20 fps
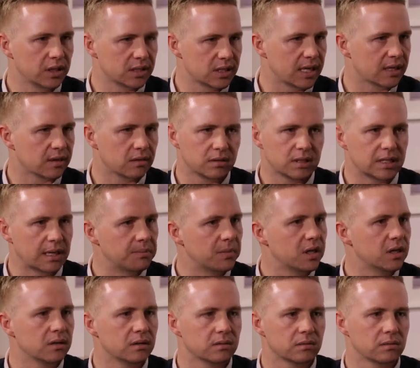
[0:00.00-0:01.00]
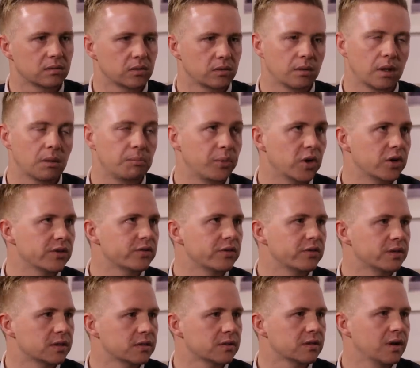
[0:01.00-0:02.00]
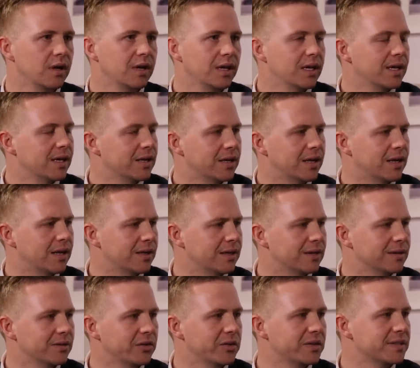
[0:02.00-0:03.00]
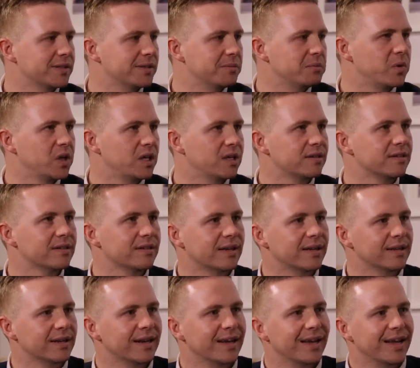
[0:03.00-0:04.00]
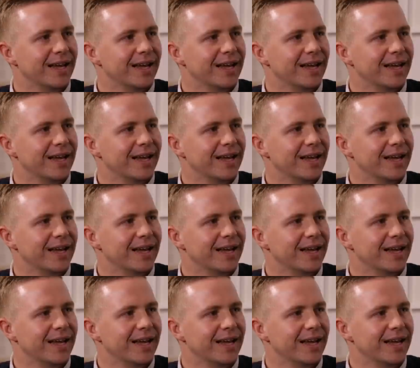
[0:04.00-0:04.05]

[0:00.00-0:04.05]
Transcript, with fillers: things like Tumblr and well, Posterous, uh, rest in peace, and